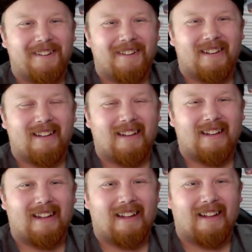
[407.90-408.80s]

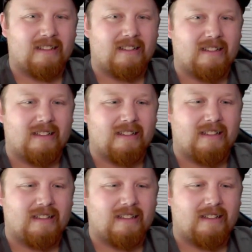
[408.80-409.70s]

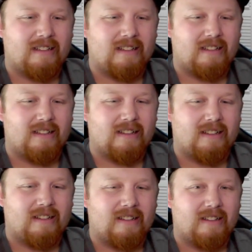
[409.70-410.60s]

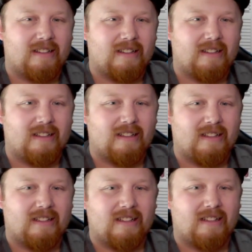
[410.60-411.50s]

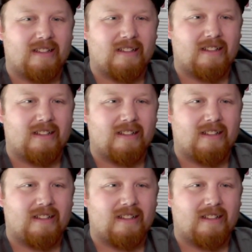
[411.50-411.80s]
[no speech]